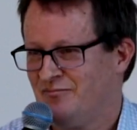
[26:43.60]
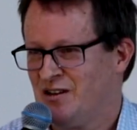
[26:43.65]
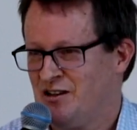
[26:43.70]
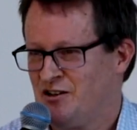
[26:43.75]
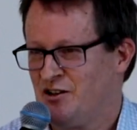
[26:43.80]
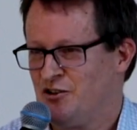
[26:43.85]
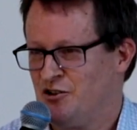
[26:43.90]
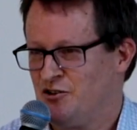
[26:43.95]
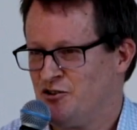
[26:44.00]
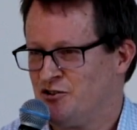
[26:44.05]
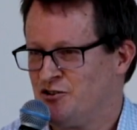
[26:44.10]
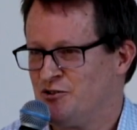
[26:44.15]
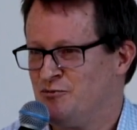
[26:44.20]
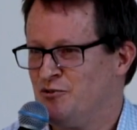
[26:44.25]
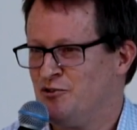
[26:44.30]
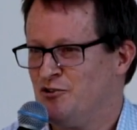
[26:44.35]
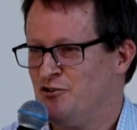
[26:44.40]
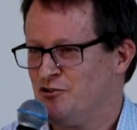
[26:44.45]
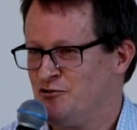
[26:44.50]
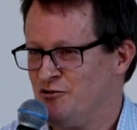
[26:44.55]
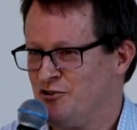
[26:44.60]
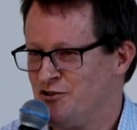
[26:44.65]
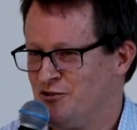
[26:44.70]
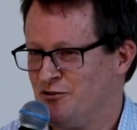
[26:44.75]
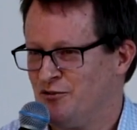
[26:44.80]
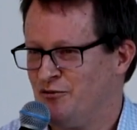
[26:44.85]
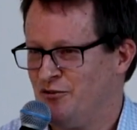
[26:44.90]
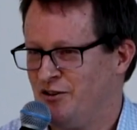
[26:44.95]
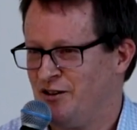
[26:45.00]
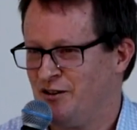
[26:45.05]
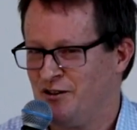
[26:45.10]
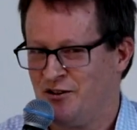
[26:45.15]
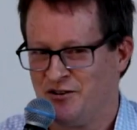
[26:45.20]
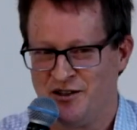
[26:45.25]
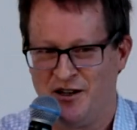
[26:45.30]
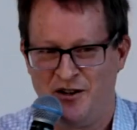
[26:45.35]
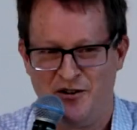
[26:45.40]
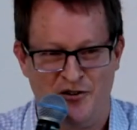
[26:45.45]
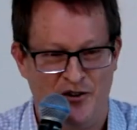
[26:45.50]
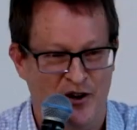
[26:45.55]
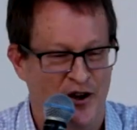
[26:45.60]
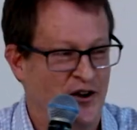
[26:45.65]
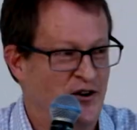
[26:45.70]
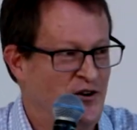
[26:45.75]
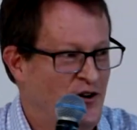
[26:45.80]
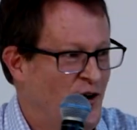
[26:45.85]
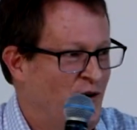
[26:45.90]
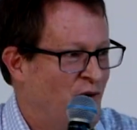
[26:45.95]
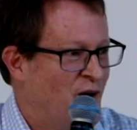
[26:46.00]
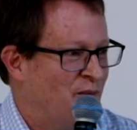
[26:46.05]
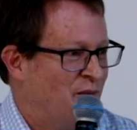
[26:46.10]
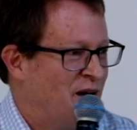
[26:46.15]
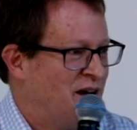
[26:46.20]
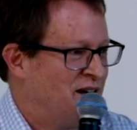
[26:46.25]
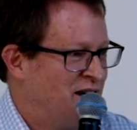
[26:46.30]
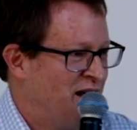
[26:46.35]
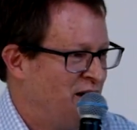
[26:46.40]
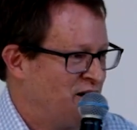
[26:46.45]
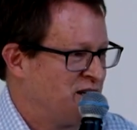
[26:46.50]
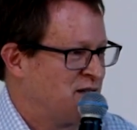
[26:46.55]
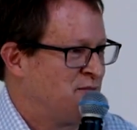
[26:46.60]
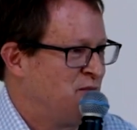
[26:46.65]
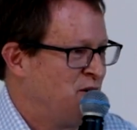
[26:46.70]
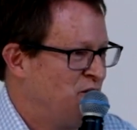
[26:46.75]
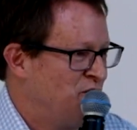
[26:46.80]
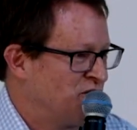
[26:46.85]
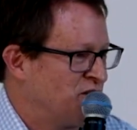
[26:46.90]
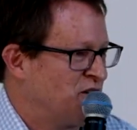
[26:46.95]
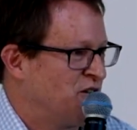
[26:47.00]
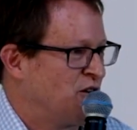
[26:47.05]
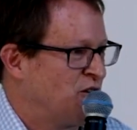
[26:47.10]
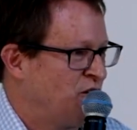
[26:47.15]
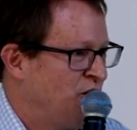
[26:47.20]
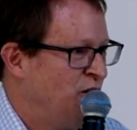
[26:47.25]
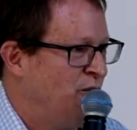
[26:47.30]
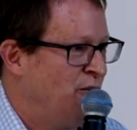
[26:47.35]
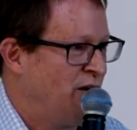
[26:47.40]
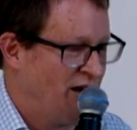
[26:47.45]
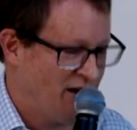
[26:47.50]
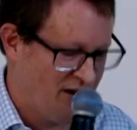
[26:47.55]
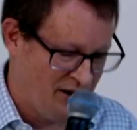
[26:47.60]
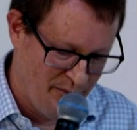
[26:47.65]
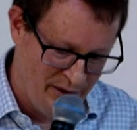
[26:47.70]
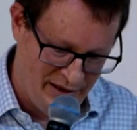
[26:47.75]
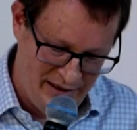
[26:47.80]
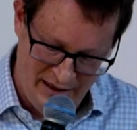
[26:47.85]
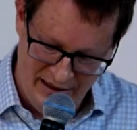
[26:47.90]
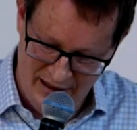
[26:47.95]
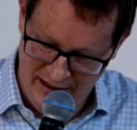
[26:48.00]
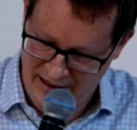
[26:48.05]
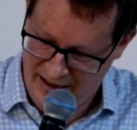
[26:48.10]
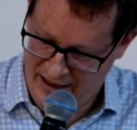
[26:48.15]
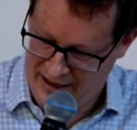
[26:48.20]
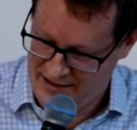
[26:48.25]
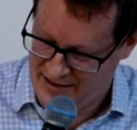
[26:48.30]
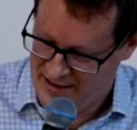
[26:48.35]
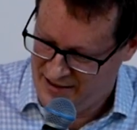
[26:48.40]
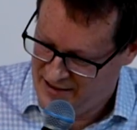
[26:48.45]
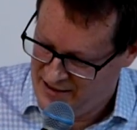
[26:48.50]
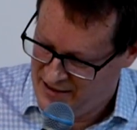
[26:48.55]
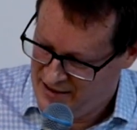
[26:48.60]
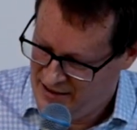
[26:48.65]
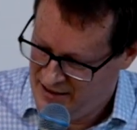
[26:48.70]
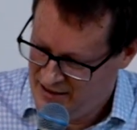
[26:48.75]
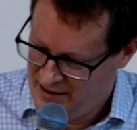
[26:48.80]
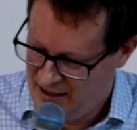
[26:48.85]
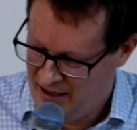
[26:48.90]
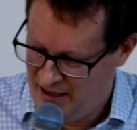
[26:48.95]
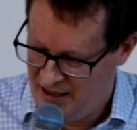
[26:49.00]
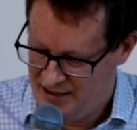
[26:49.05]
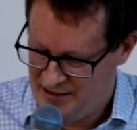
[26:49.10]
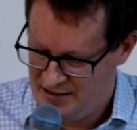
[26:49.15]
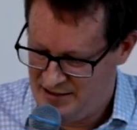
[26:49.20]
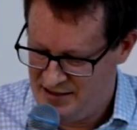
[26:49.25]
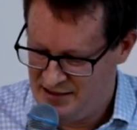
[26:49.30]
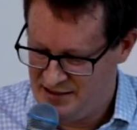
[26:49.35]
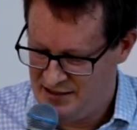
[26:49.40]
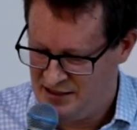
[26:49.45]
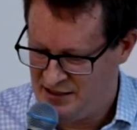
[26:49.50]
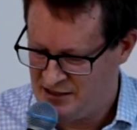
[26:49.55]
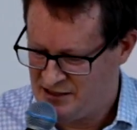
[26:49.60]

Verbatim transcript: Kind of just some nutritional thing, because I don't know when my next meal is going to come, and I'm going to begin to get and uh, dizzy.